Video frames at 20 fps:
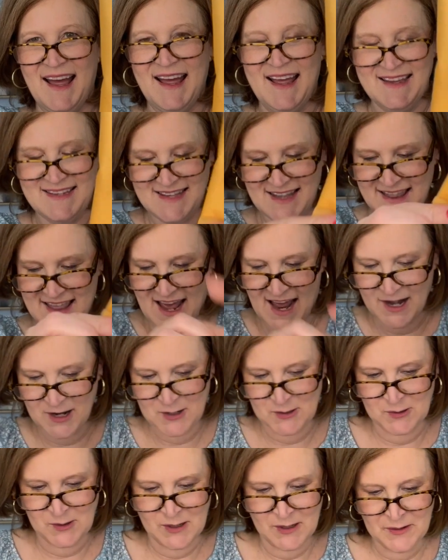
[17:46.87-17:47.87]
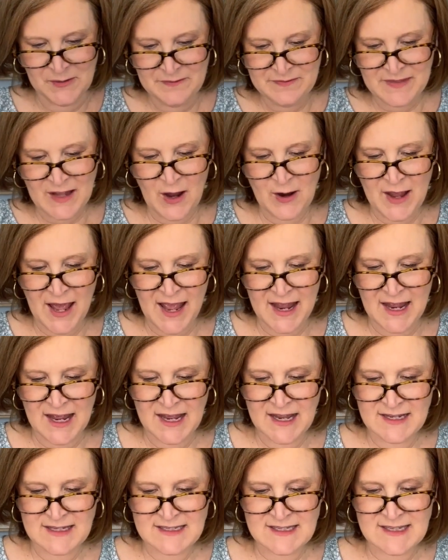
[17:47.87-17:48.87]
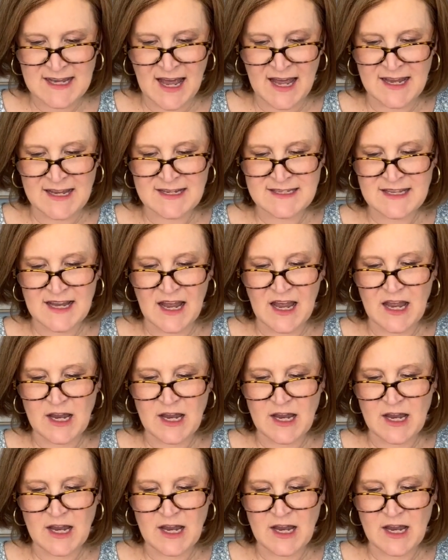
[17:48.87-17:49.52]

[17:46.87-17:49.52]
Isn't that cool? Okay, it says,